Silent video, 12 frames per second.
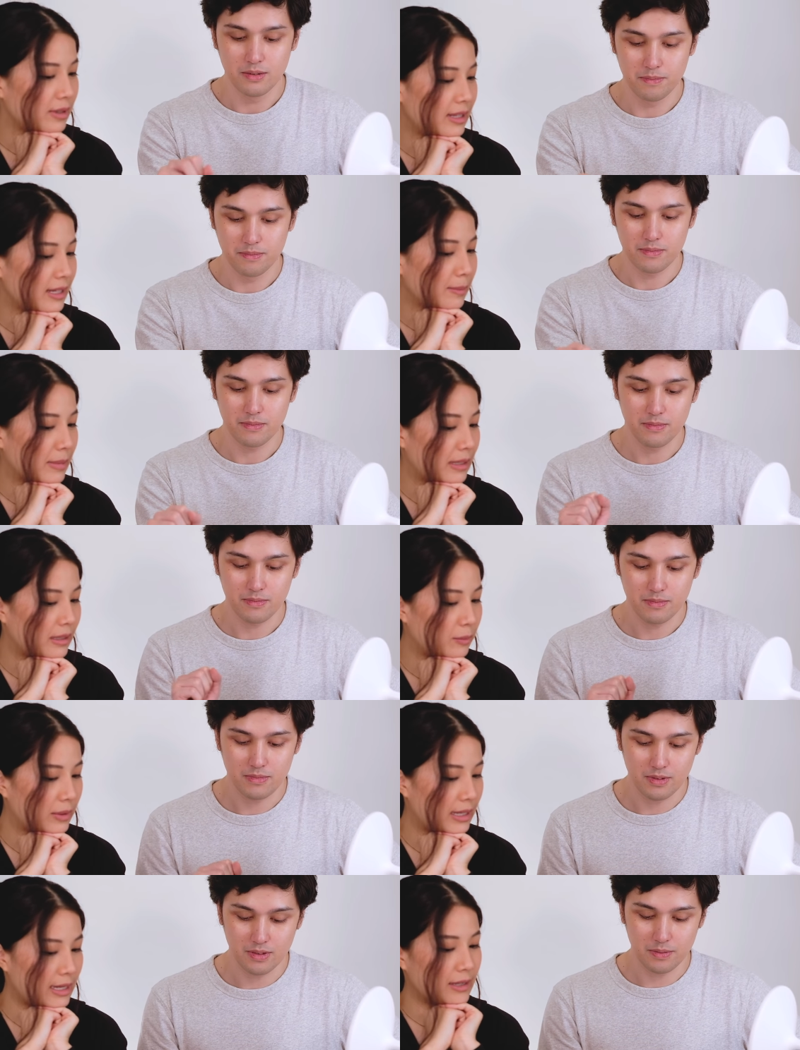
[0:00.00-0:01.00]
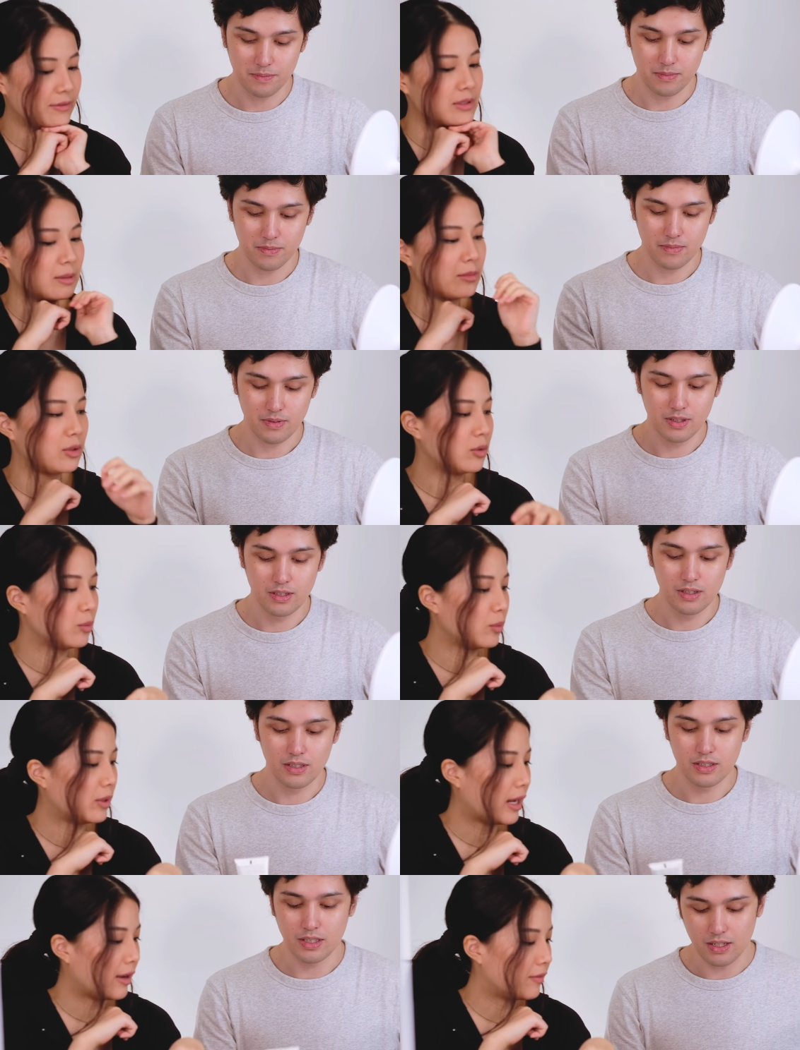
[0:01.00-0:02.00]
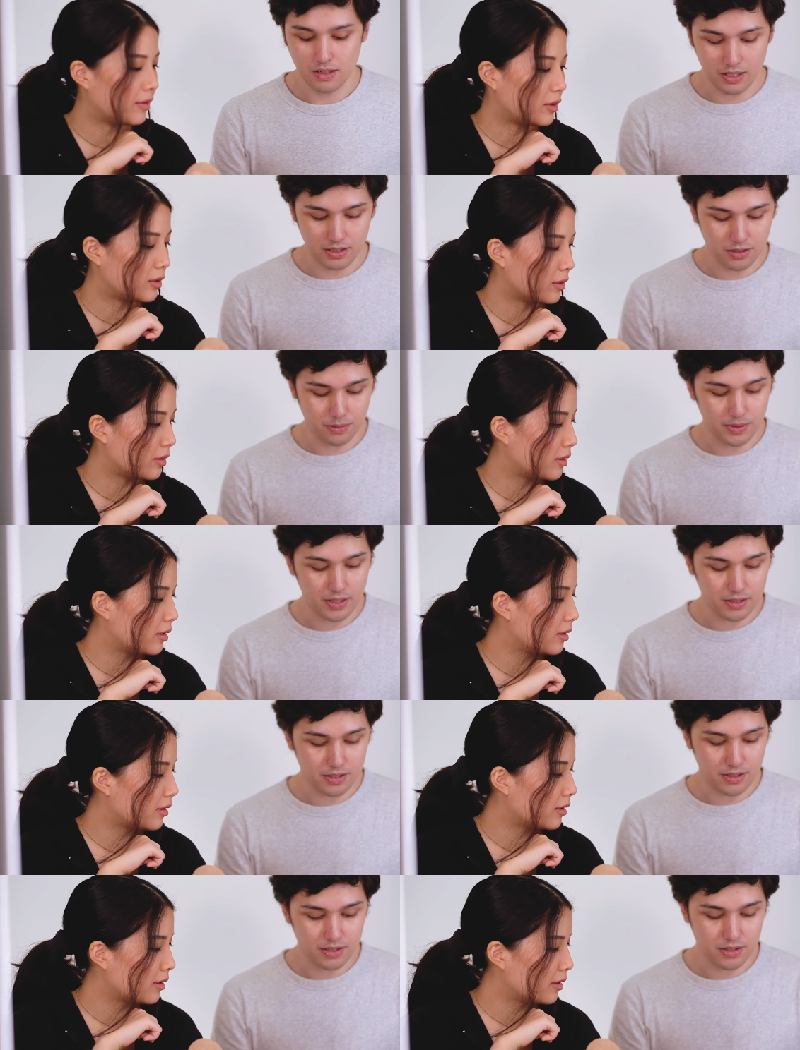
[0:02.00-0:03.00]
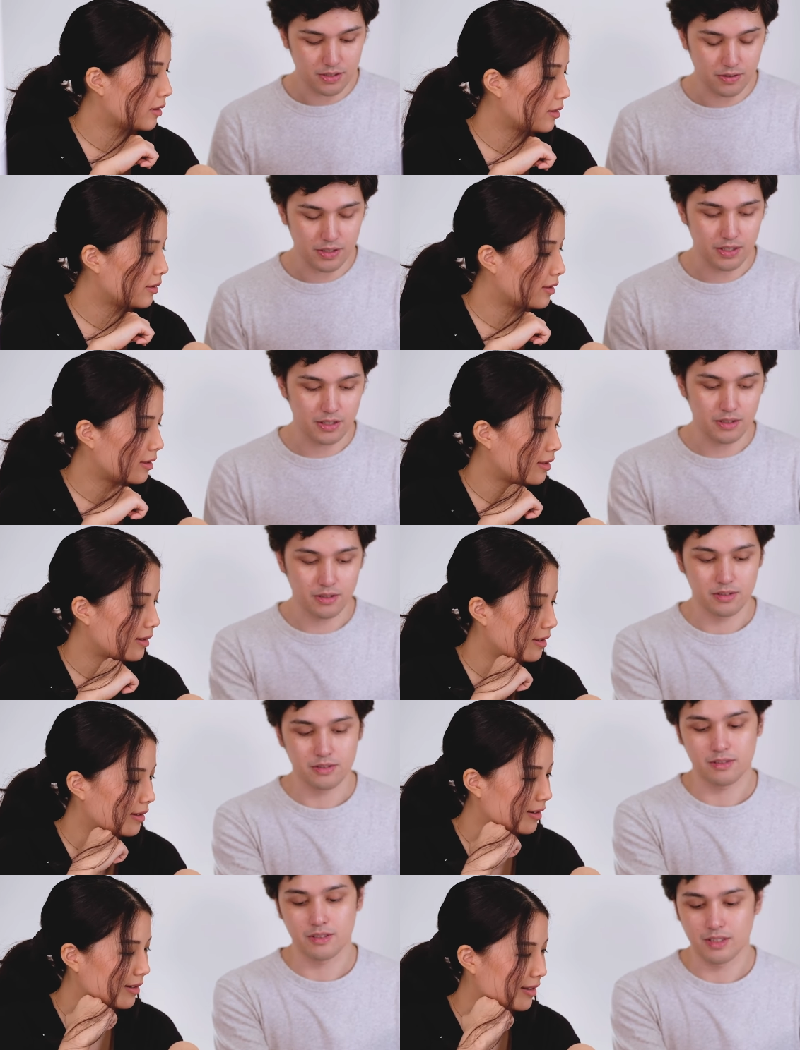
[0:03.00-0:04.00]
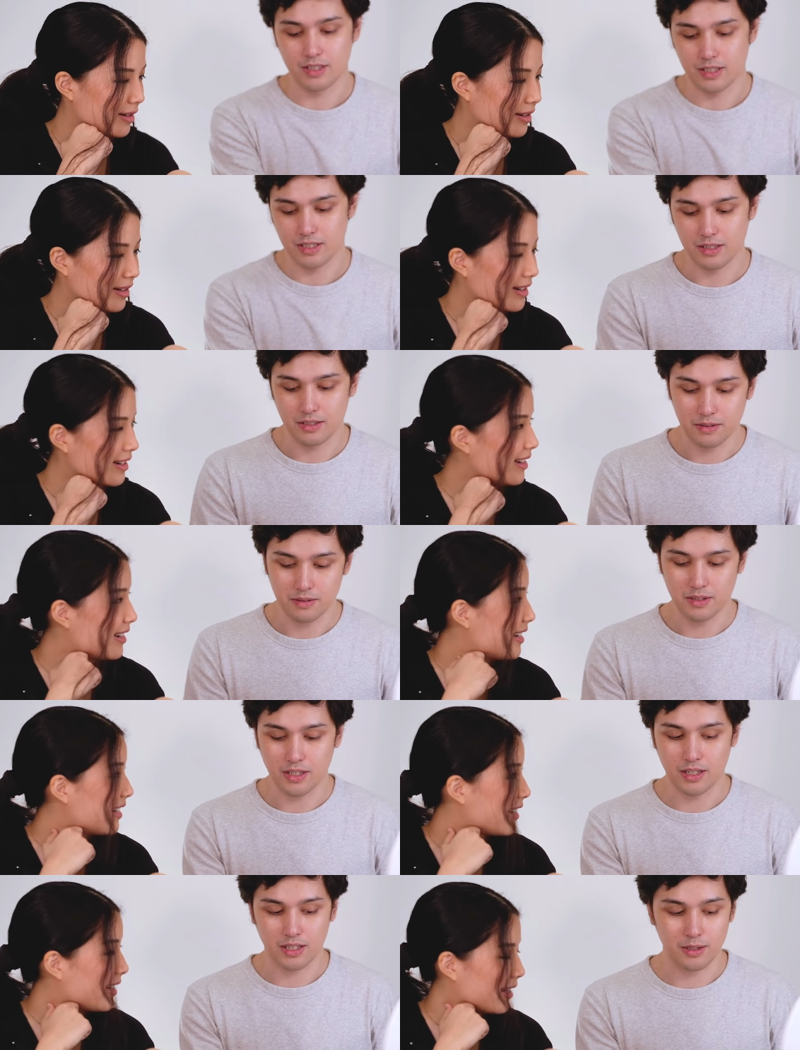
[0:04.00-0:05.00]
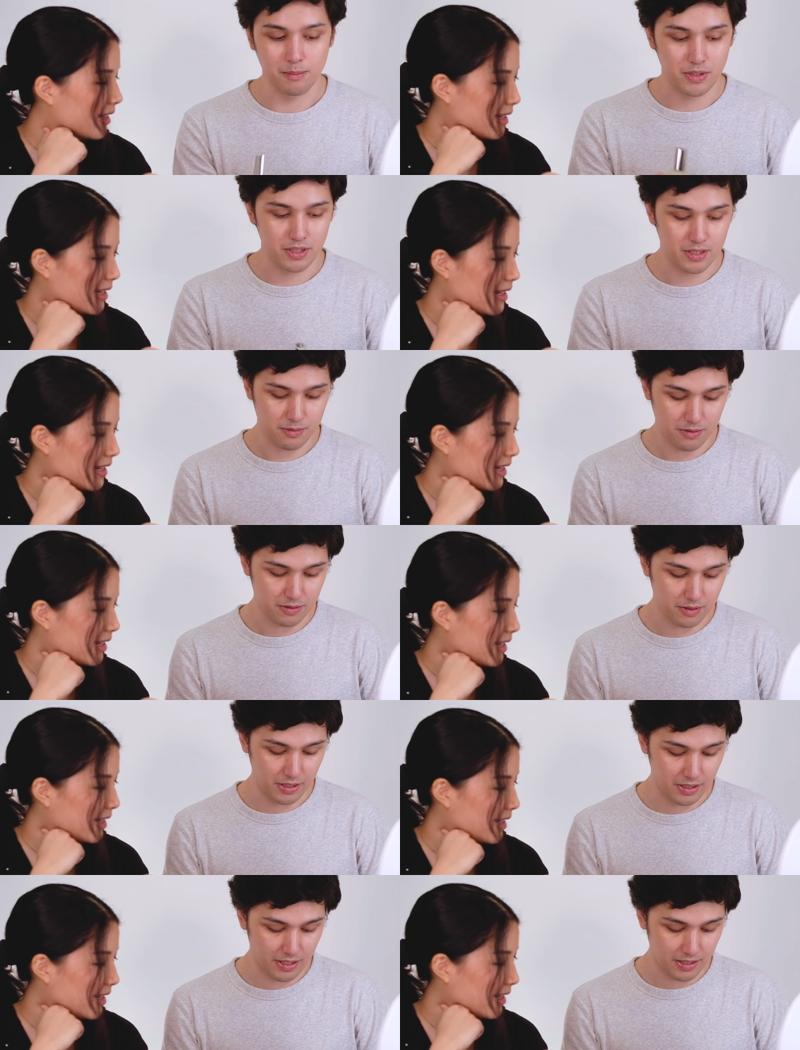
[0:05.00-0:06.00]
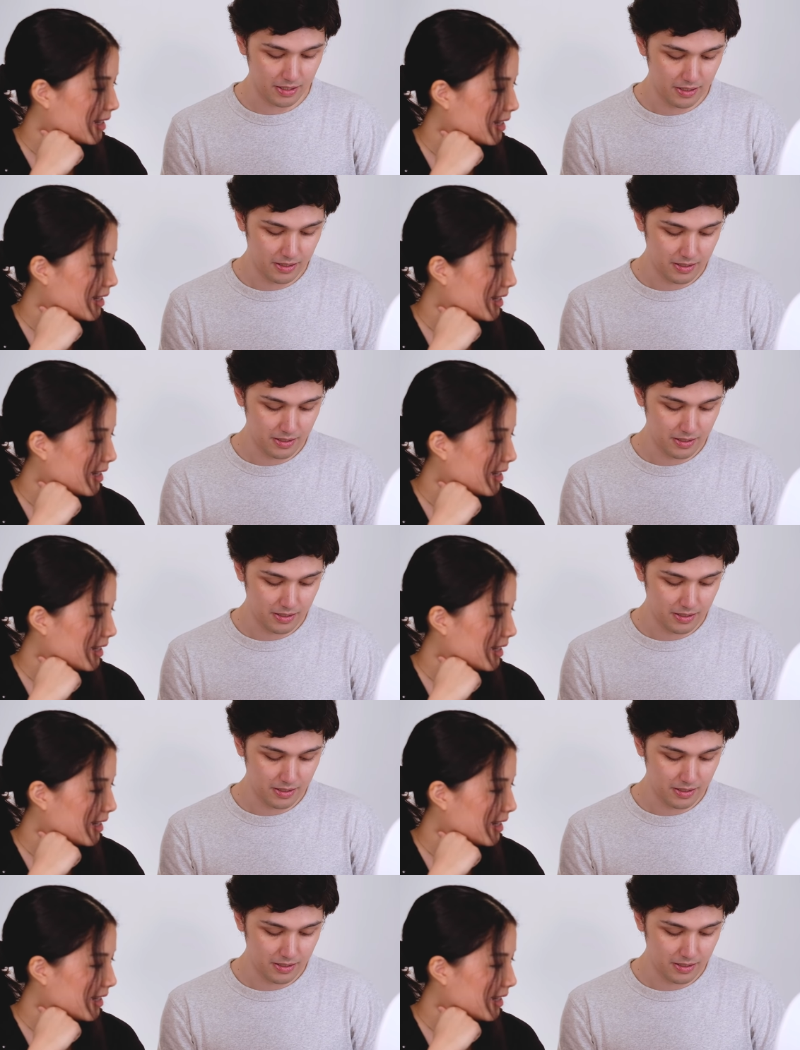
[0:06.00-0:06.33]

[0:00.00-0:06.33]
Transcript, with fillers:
Speaker 1: Well, think about it. We have some... We
Speaker 2: have yeah, okay, so we got sunscreen. Oh, we're not at the beach. We don't need that.